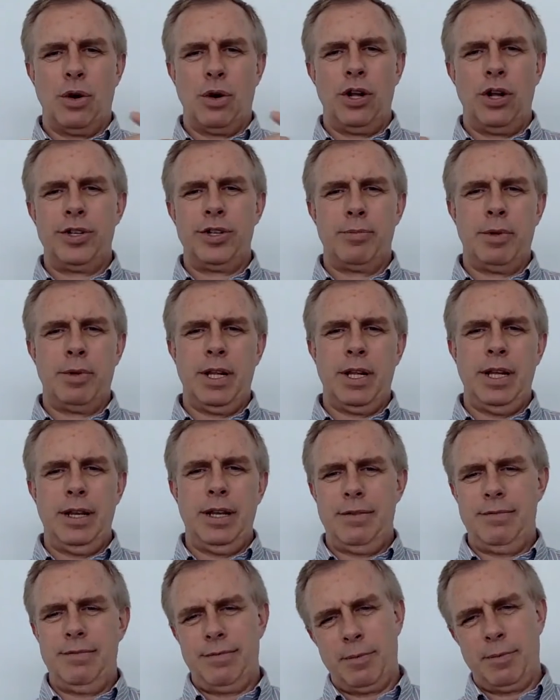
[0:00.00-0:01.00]

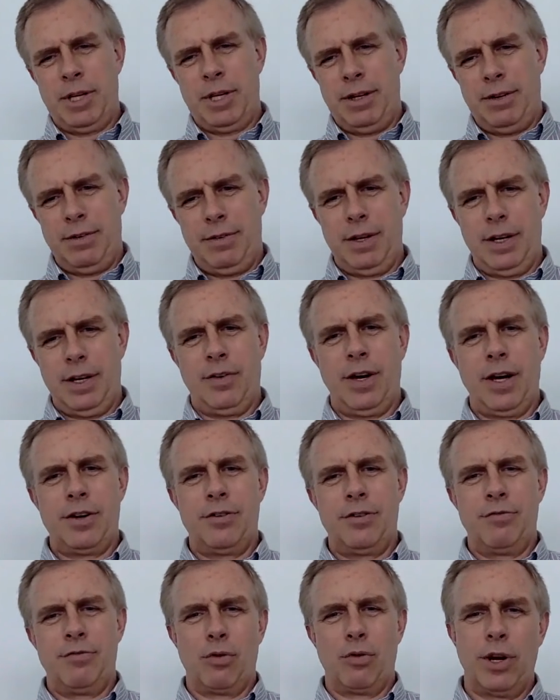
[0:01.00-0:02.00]
ultimately,
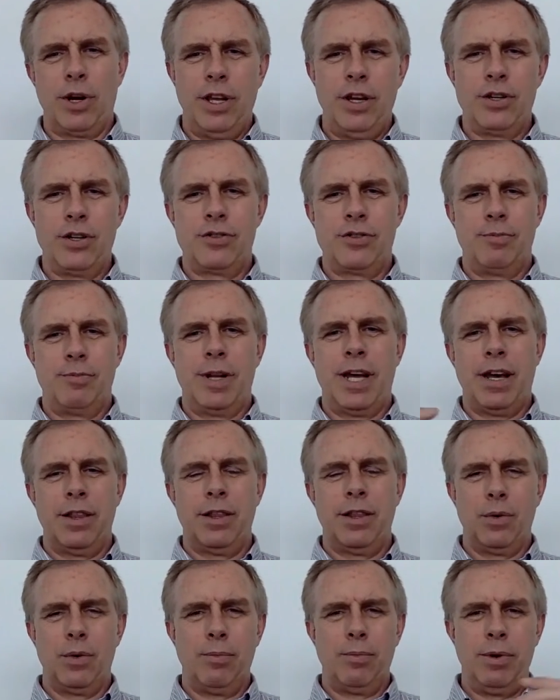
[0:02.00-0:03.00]
140 years from now,
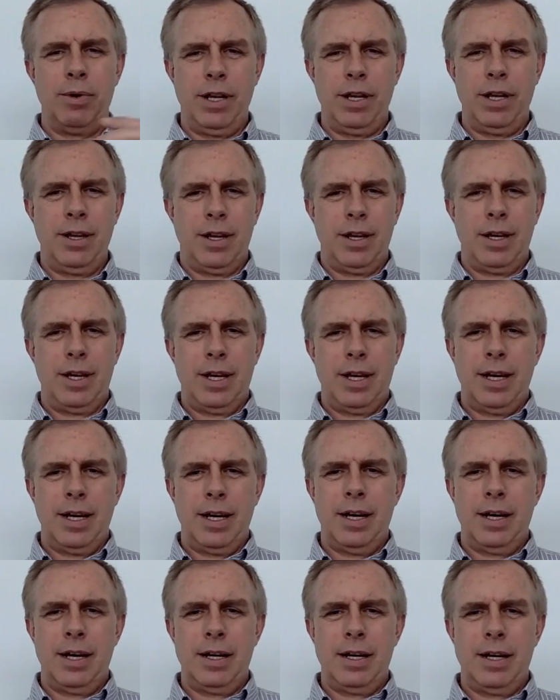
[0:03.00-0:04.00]
there will be
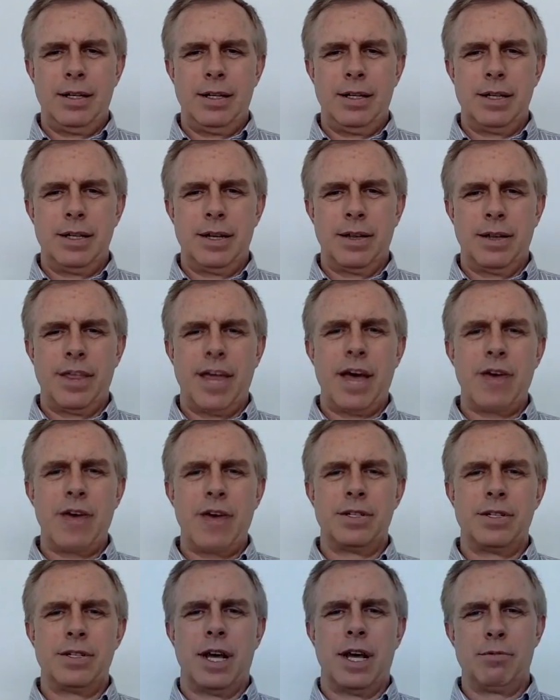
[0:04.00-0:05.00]

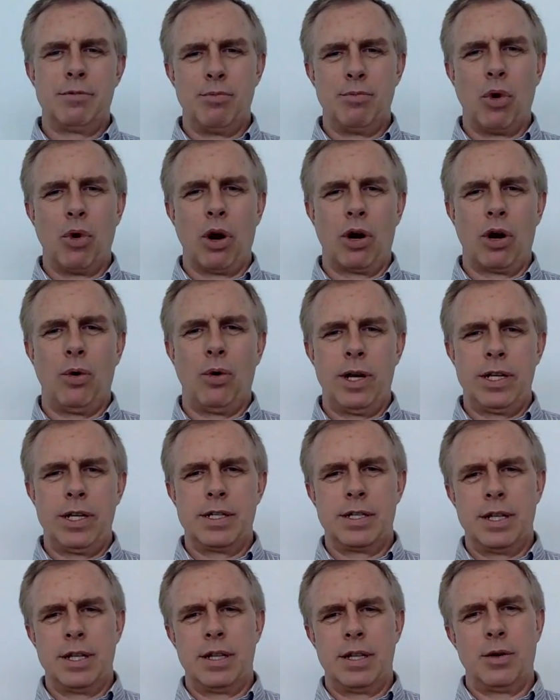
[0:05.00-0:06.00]
1,000 times more
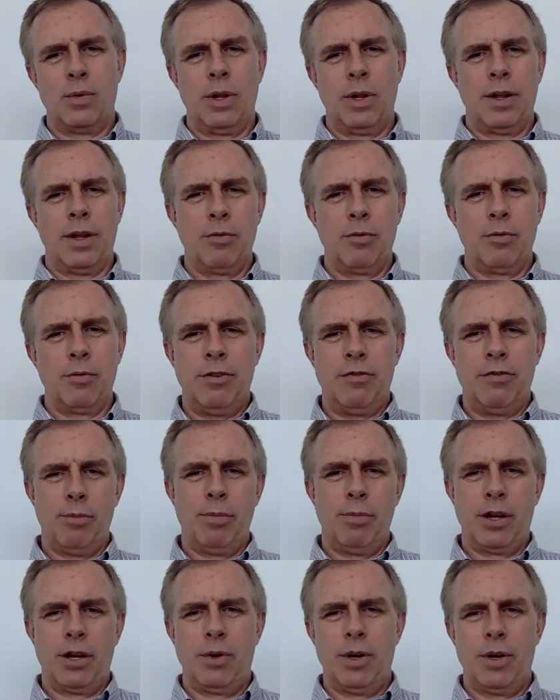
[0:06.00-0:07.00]
coins than there will ever be for
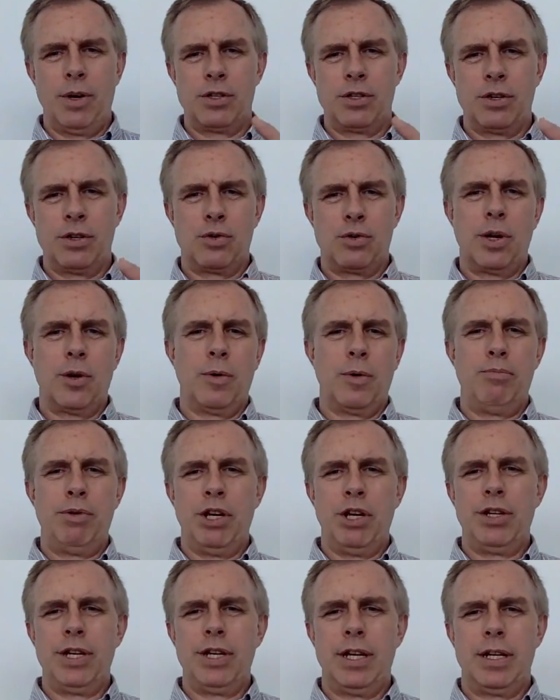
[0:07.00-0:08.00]
Bitcoin. So 21
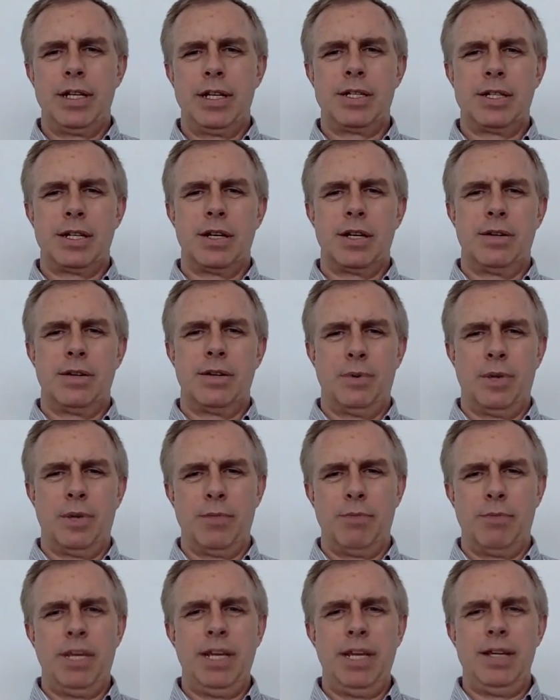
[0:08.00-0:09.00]
billion with
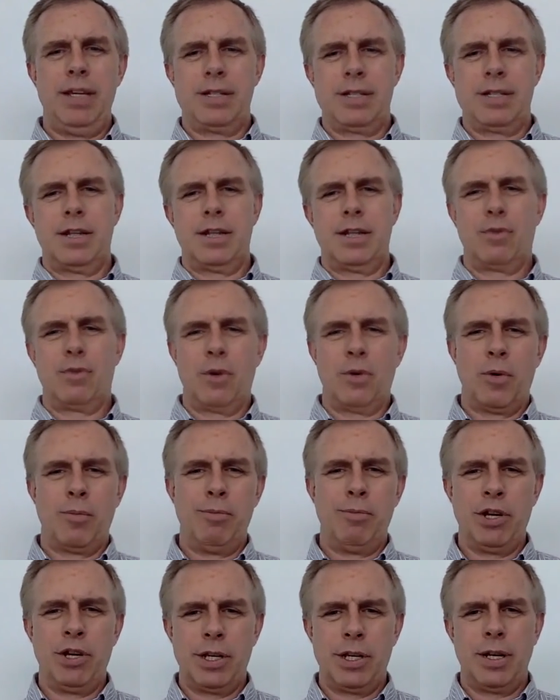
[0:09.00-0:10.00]
a B instead of 21
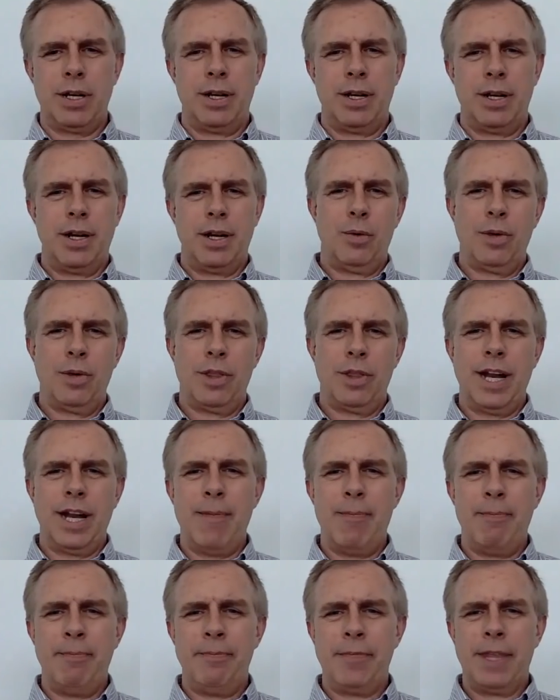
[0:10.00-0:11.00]
million with an M.